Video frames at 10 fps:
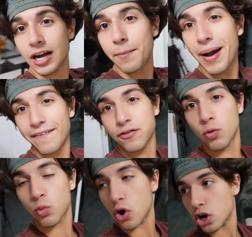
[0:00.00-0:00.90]
got back
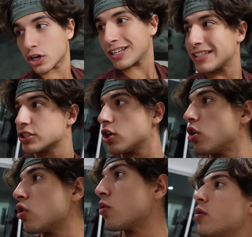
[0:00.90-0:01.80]
from work. Let's
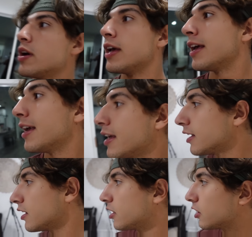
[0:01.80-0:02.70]
go.
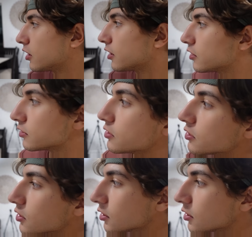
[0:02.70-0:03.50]
It is